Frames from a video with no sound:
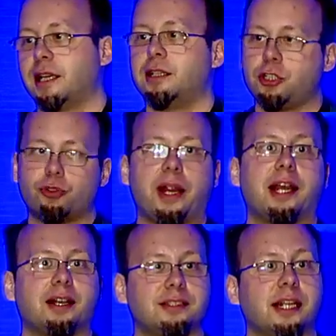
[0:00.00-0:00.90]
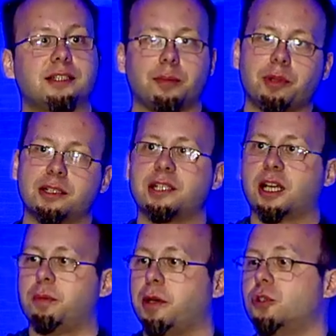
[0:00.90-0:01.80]
and each raycast takes a
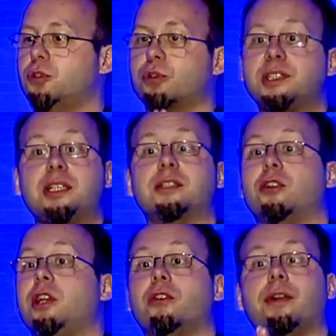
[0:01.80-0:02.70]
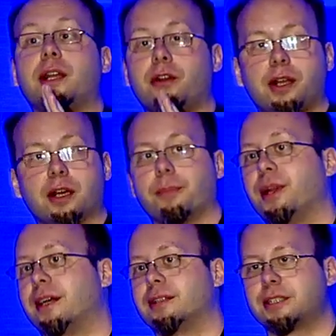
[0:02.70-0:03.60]
millisecond because your scene is really, really, really
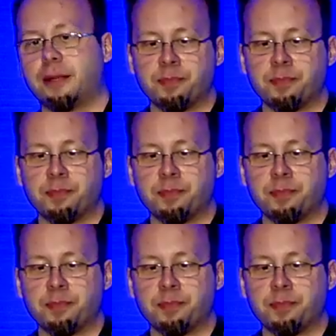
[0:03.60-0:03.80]
complex,